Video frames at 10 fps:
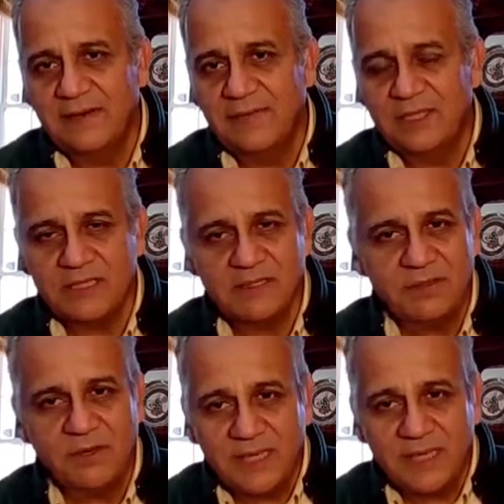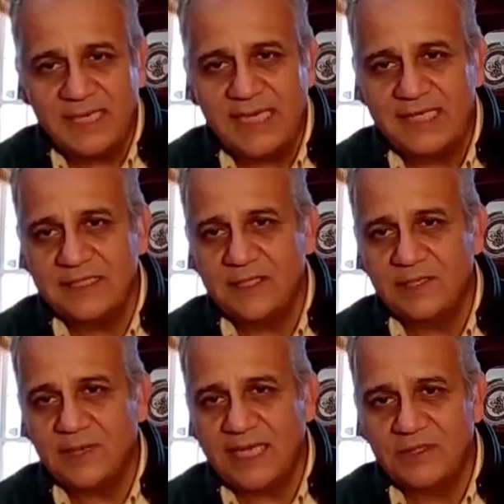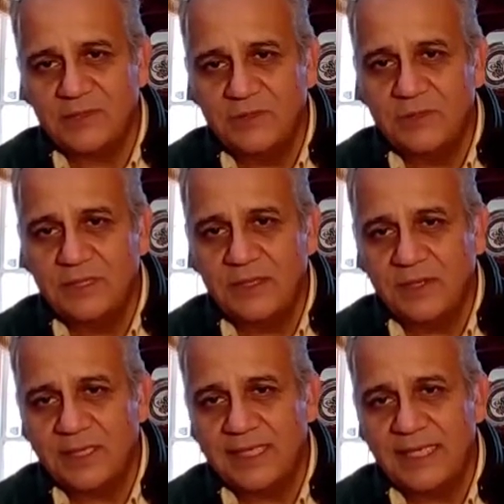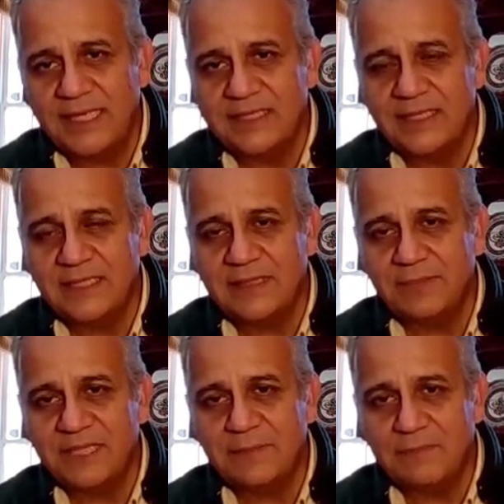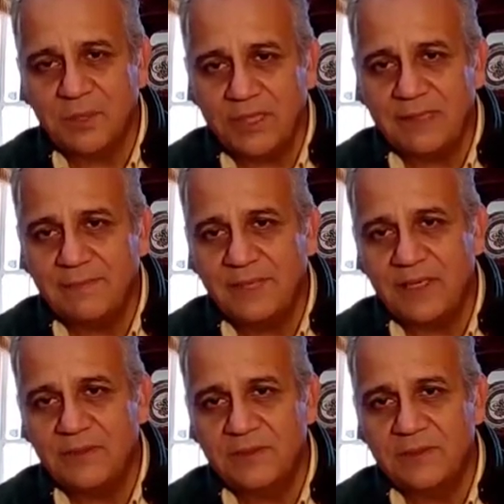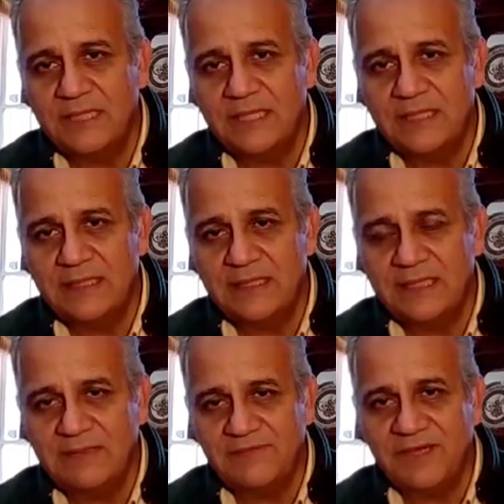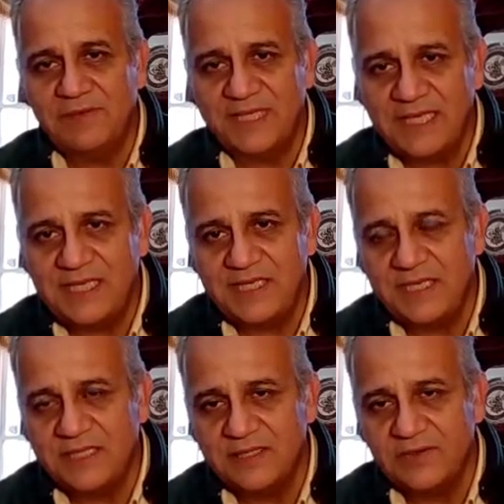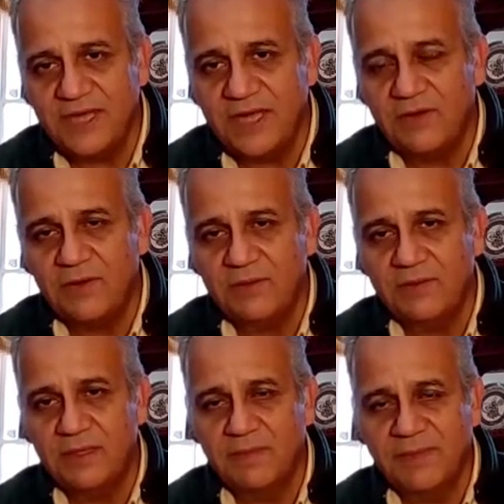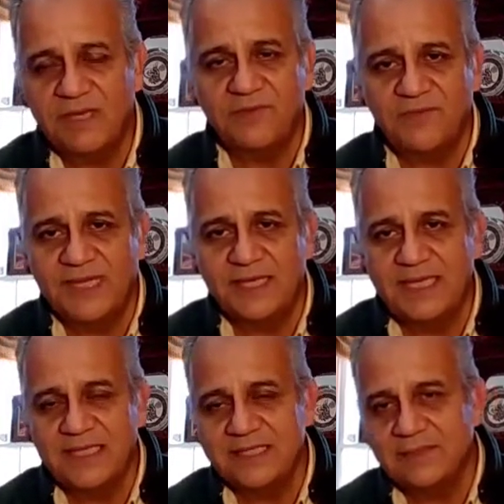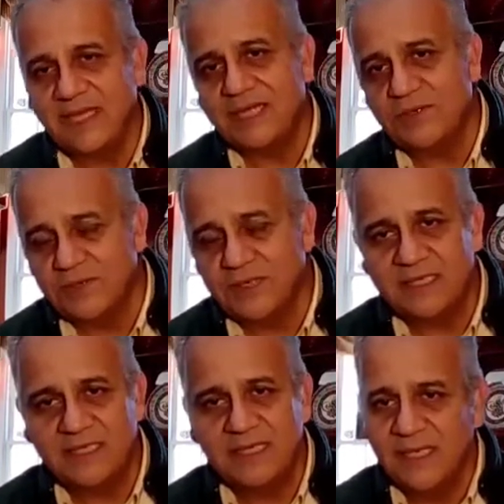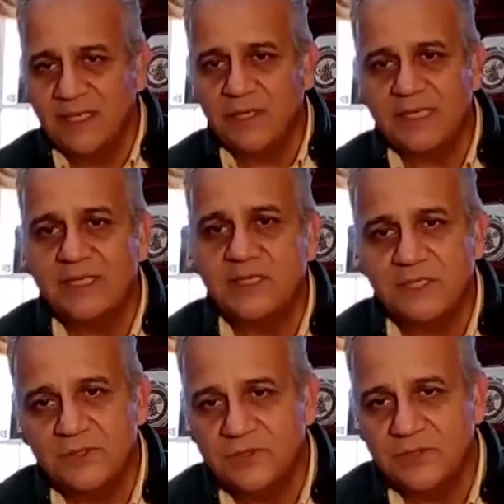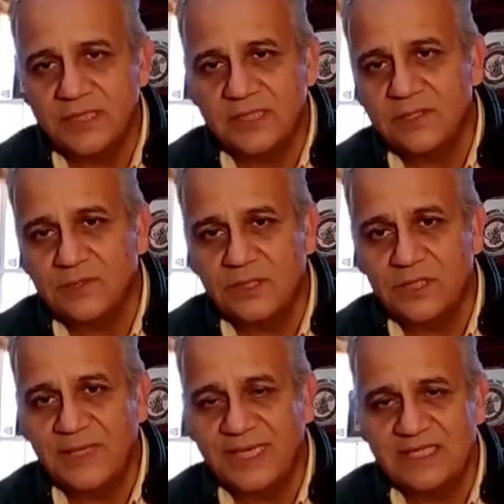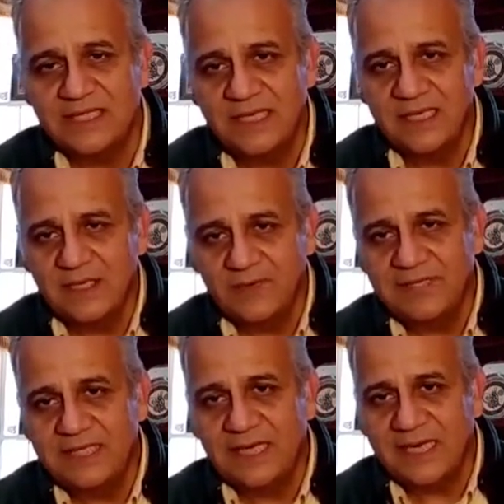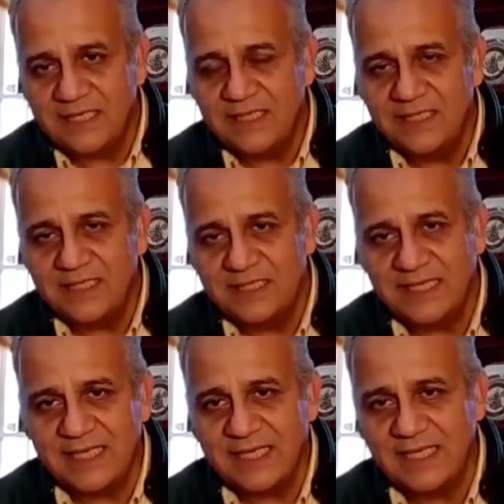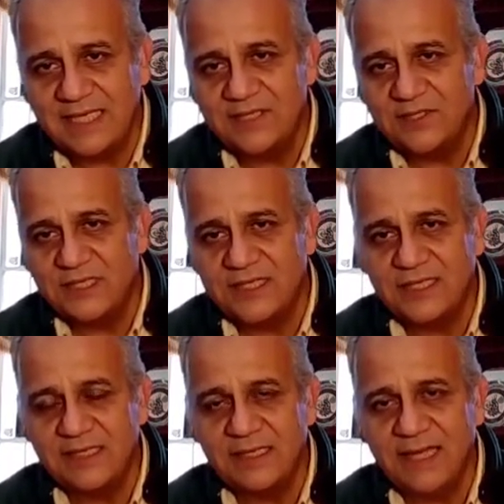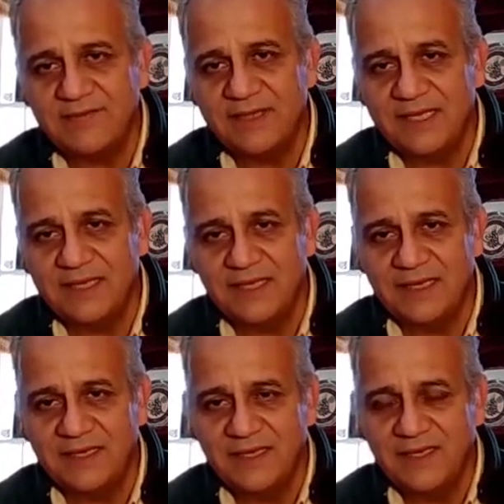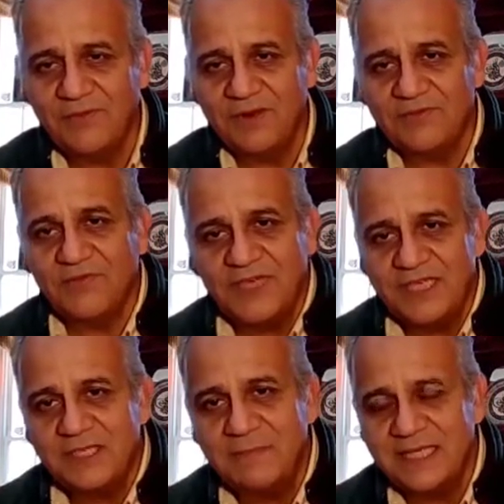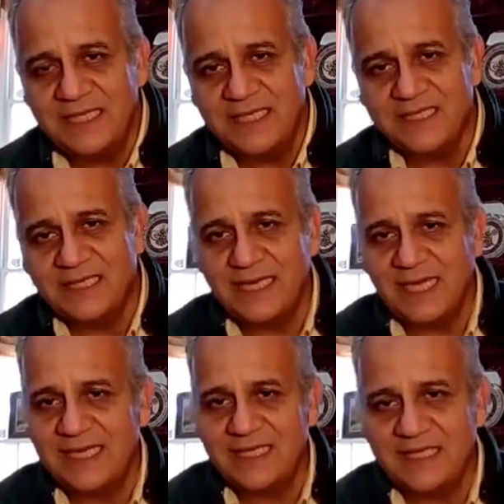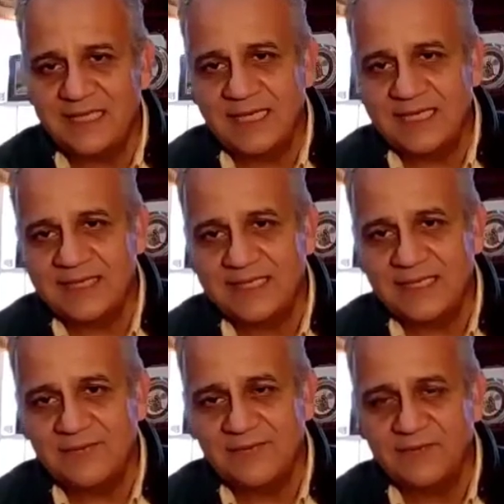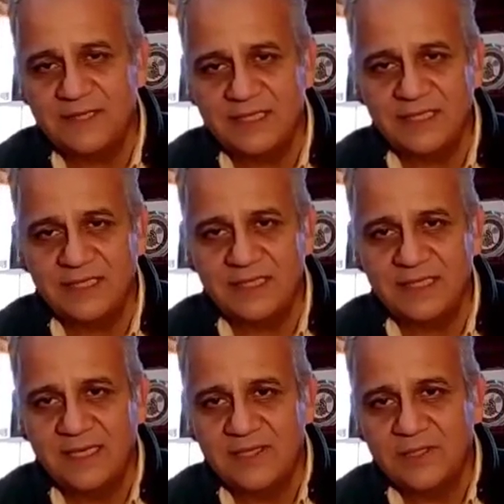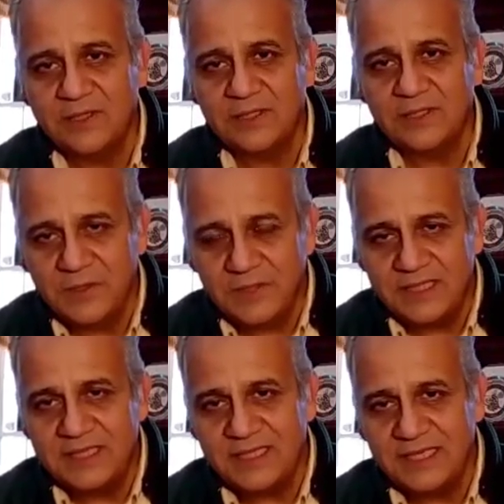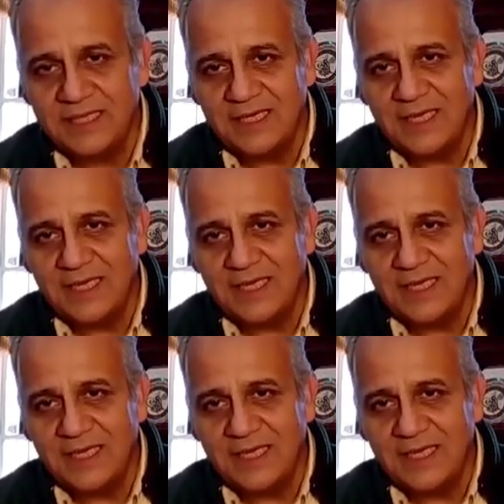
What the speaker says: was an organizer, grassroots organizer, but he brought about really the foundations of how microfinance and microcredit got introduced into the US, with the Clintons taking interest and having one of the first meetings in 1997 with Dr. Yunus.